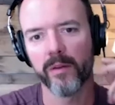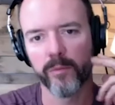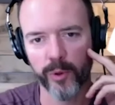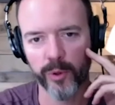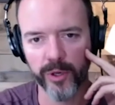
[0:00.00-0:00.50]

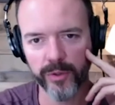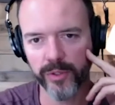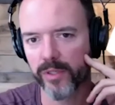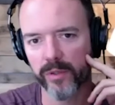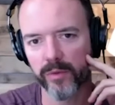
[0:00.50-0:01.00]

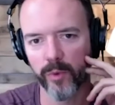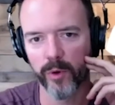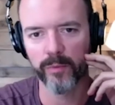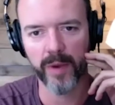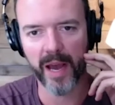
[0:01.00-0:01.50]
produced
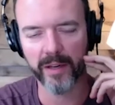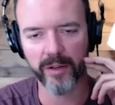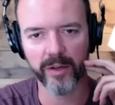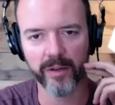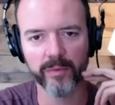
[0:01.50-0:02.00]
room behind
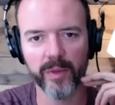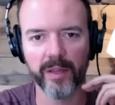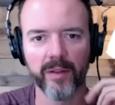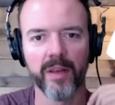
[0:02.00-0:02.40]
her? Like,